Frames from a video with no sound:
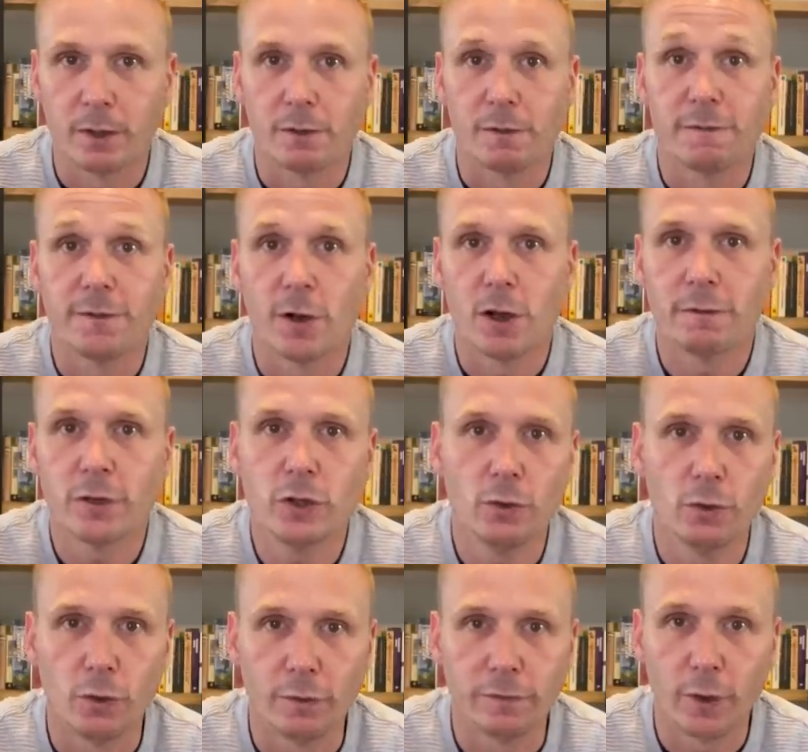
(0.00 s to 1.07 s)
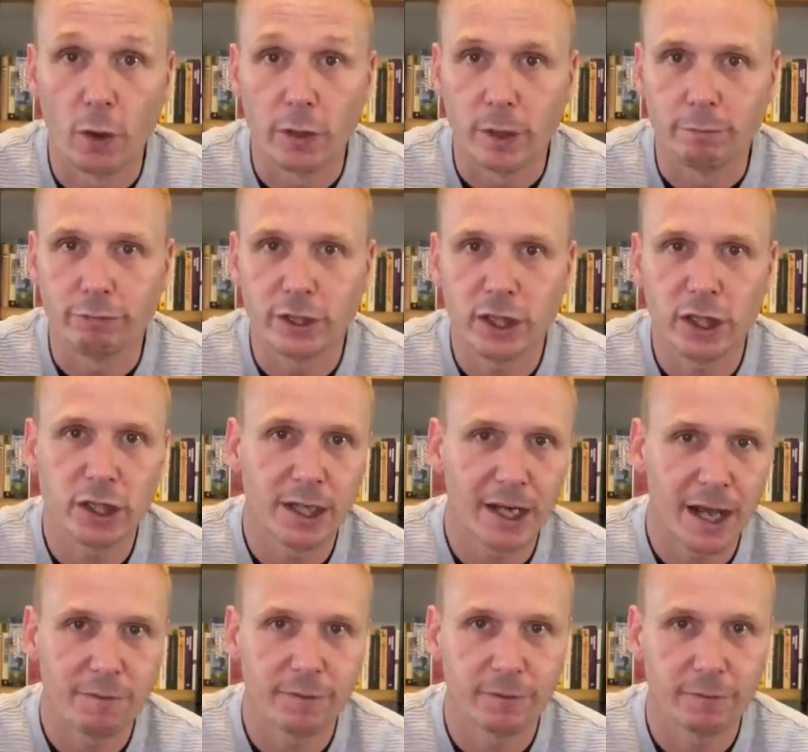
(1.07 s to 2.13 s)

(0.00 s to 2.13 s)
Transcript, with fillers: Further north, on the British left